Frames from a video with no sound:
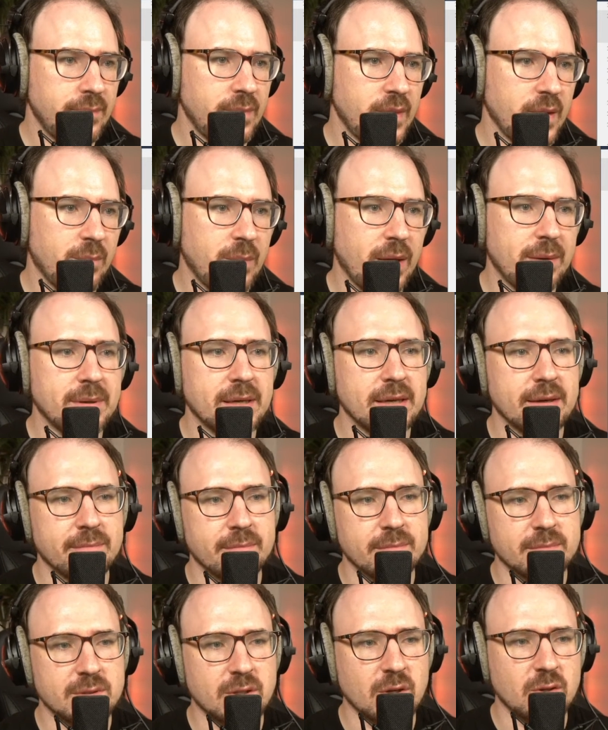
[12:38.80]
Maybe
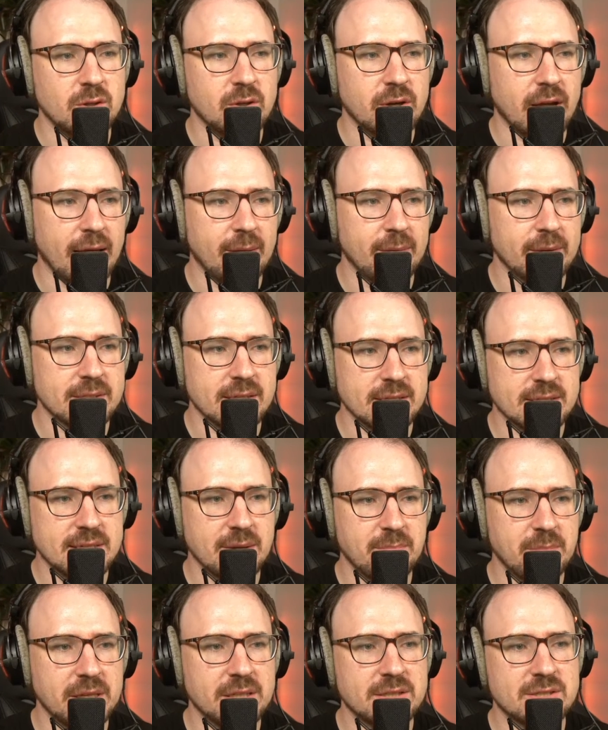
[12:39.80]
Don't Look Up. It's a
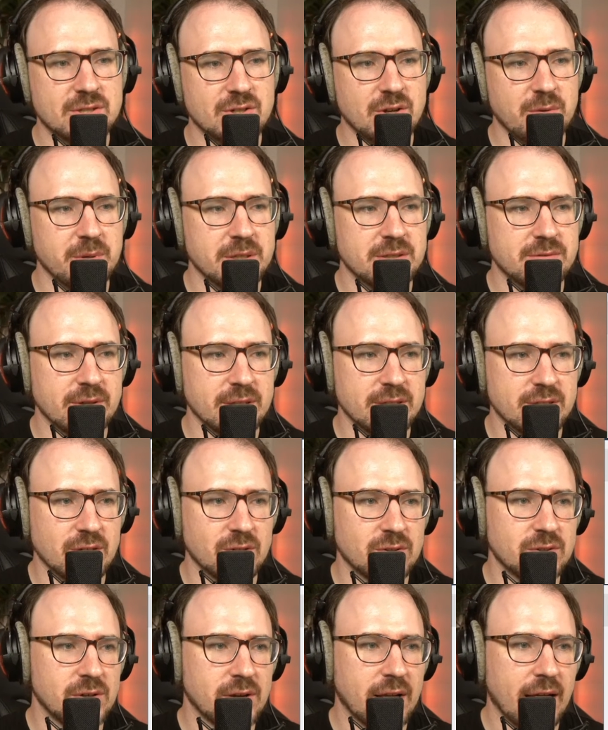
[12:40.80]
mixture between
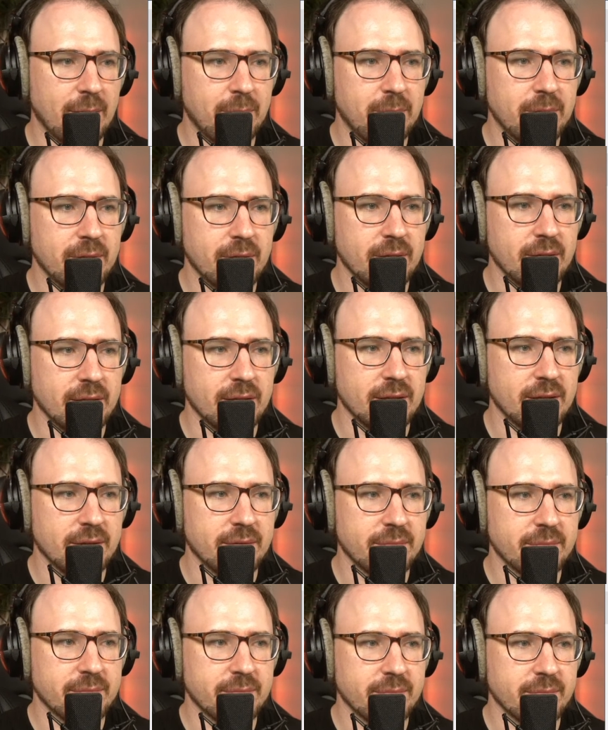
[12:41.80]
Don't Look Up,
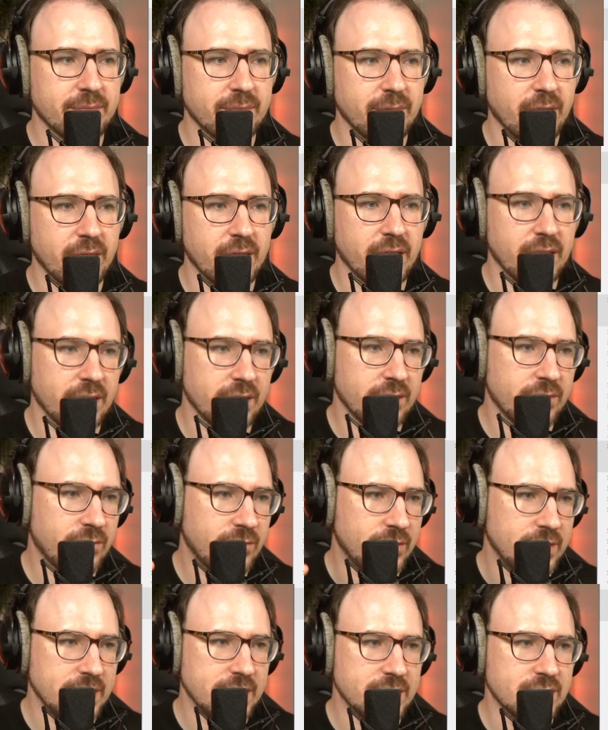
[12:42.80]
where they
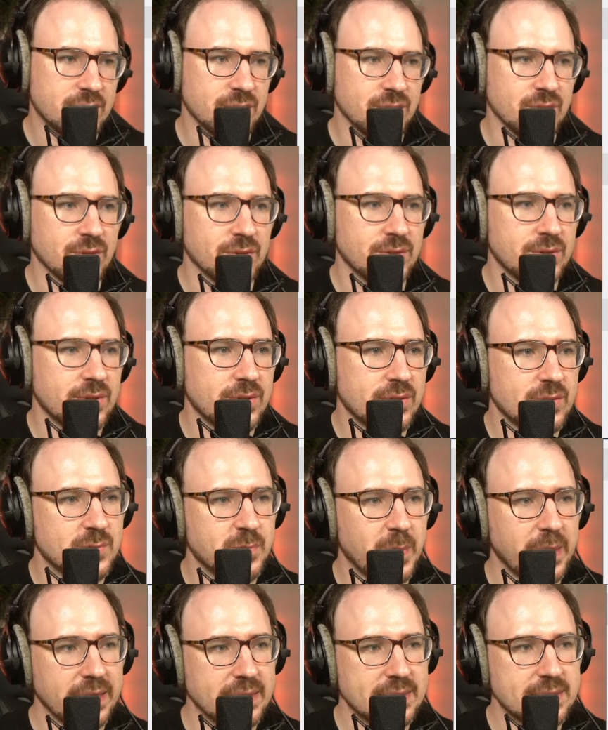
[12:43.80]
flee into
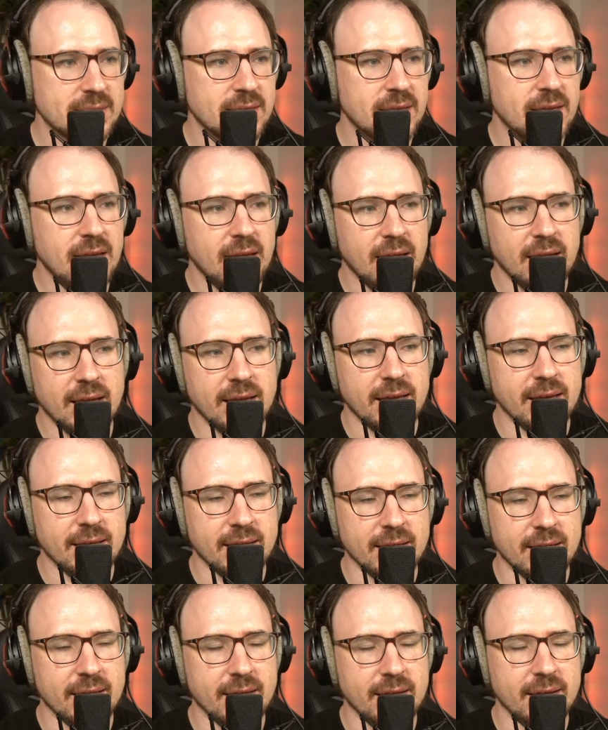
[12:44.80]
space,
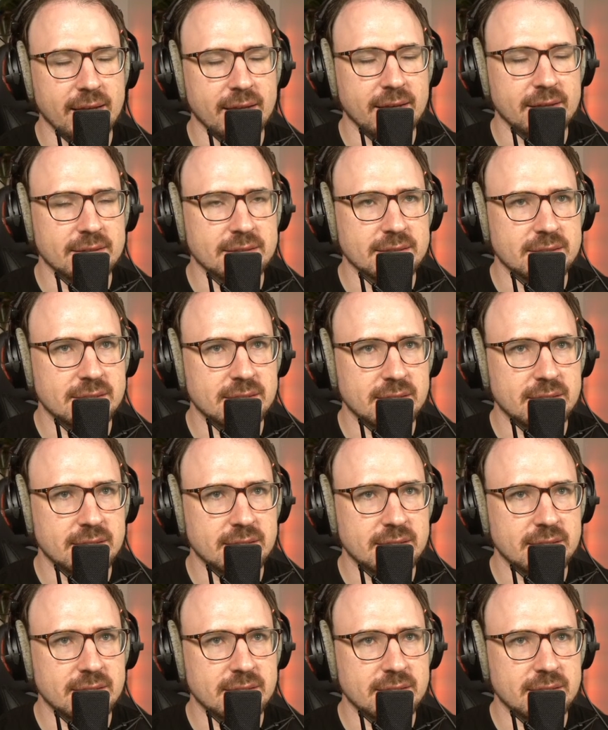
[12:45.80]
and